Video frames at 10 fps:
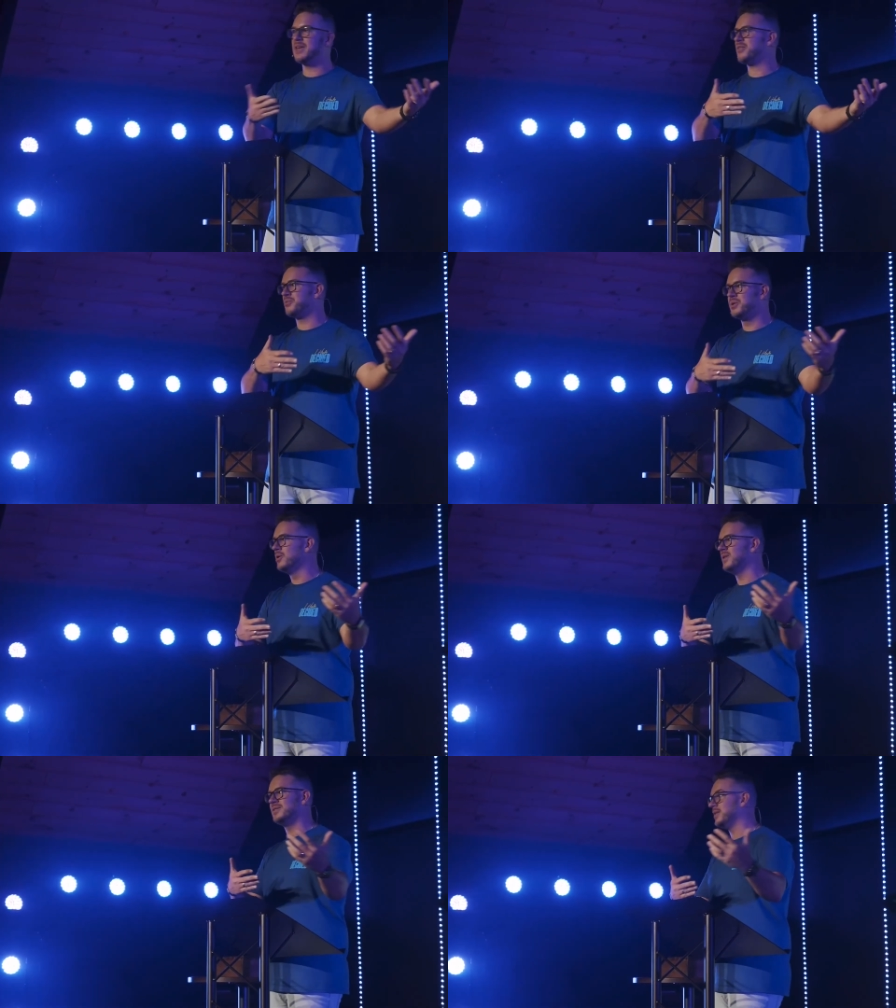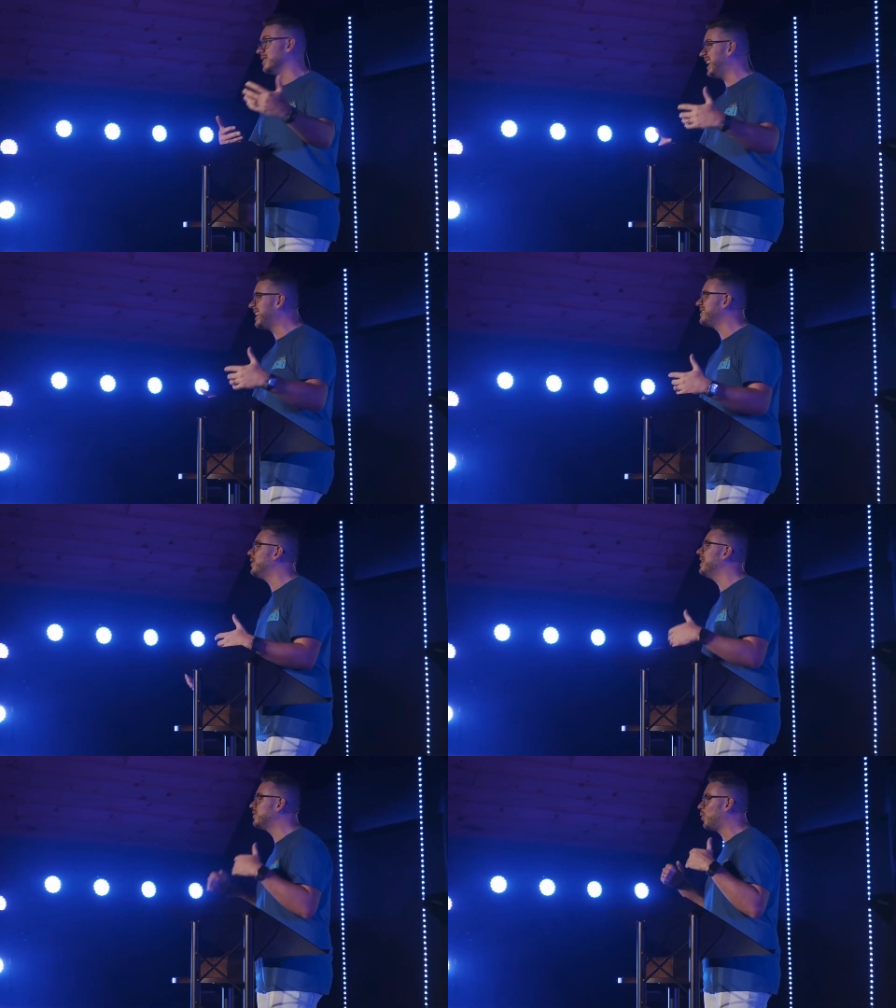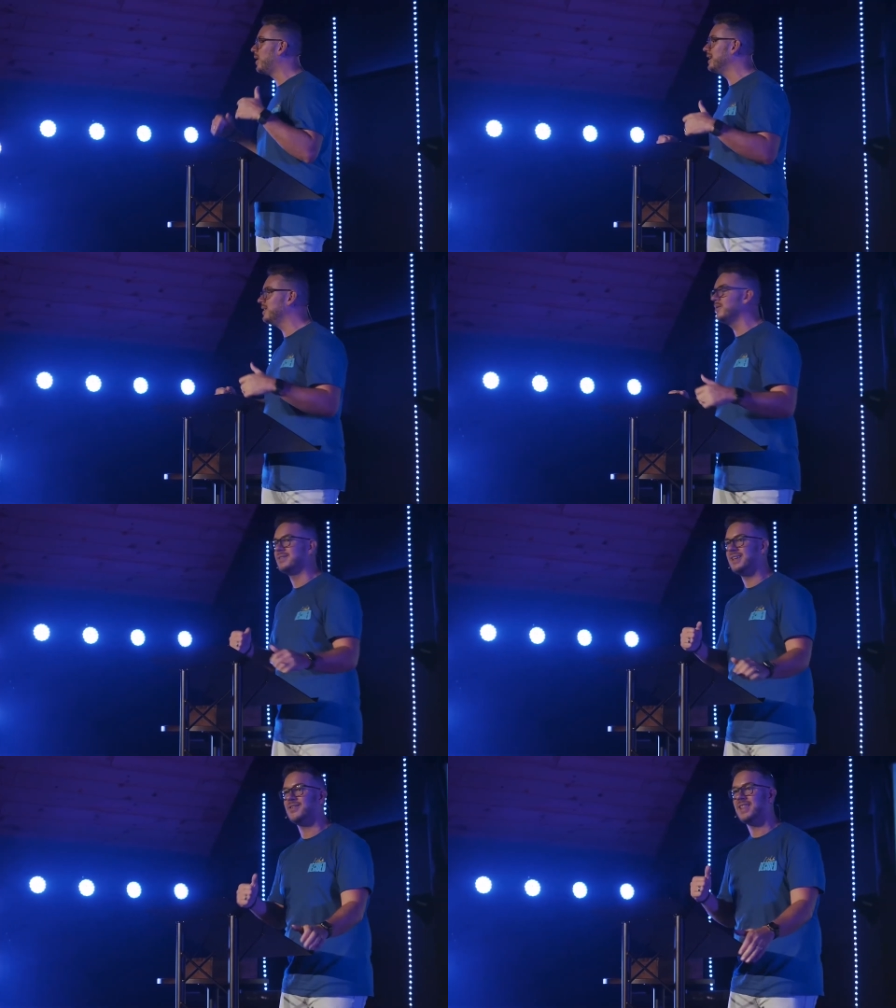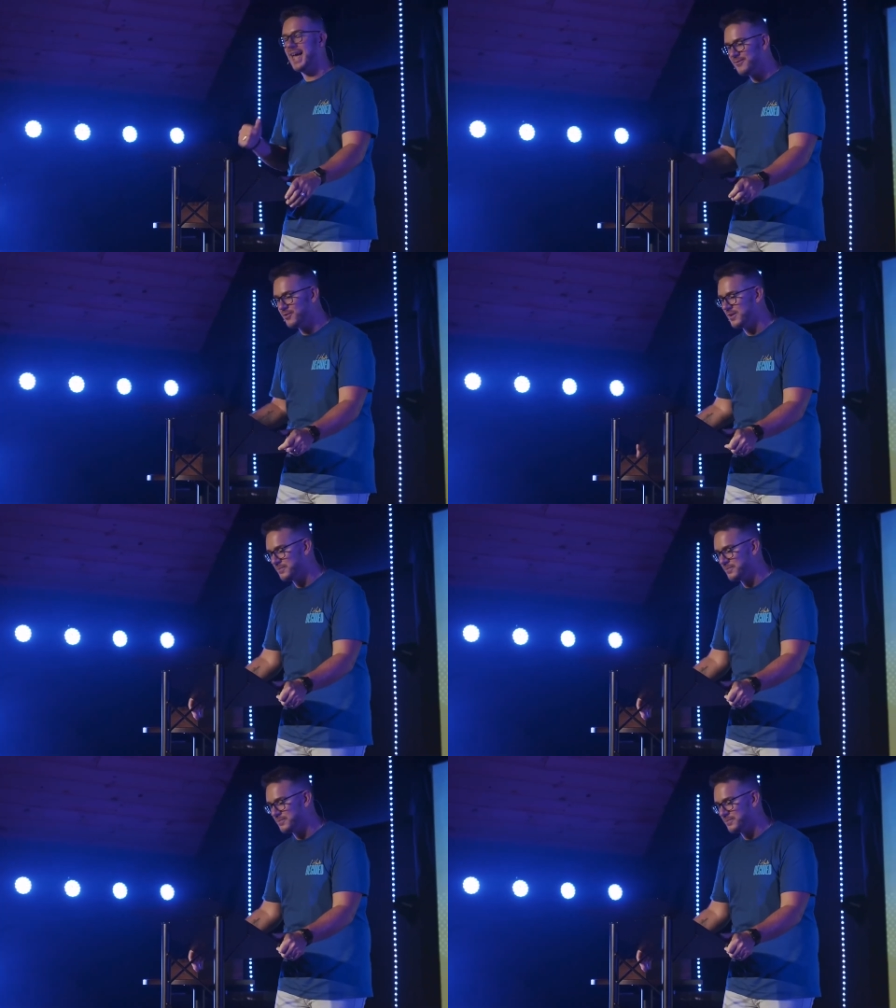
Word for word: through until your death. No, he's wanting you to live a life full of